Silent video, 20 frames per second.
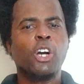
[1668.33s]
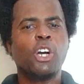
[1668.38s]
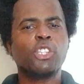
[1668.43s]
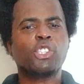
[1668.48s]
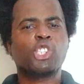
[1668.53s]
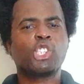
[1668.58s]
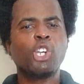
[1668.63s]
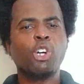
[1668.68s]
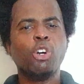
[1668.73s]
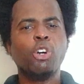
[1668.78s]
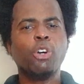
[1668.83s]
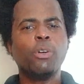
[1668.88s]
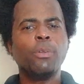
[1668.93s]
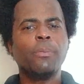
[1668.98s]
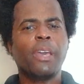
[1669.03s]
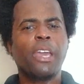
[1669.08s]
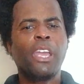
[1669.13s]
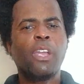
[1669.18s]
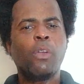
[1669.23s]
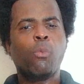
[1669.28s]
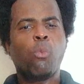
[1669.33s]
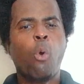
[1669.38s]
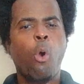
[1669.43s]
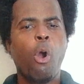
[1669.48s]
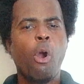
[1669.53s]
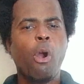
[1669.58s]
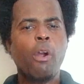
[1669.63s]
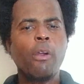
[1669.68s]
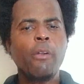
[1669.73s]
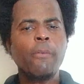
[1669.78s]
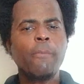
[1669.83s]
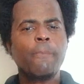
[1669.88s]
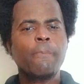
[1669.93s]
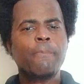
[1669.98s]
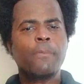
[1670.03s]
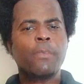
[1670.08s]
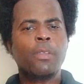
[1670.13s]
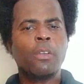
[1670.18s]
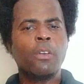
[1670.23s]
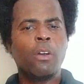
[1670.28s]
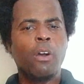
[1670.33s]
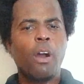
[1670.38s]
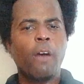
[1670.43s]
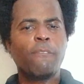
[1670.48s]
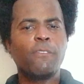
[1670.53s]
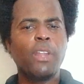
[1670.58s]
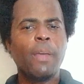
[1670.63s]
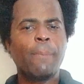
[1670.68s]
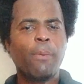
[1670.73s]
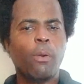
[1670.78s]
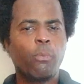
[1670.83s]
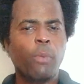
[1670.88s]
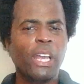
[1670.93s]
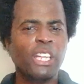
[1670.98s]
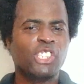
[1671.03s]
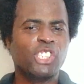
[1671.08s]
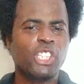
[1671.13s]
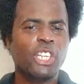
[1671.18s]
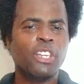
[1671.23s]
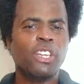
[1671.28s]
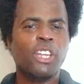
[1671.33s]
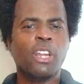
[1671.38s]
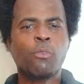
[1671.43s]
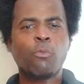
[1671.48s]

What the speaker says: until a war of liberation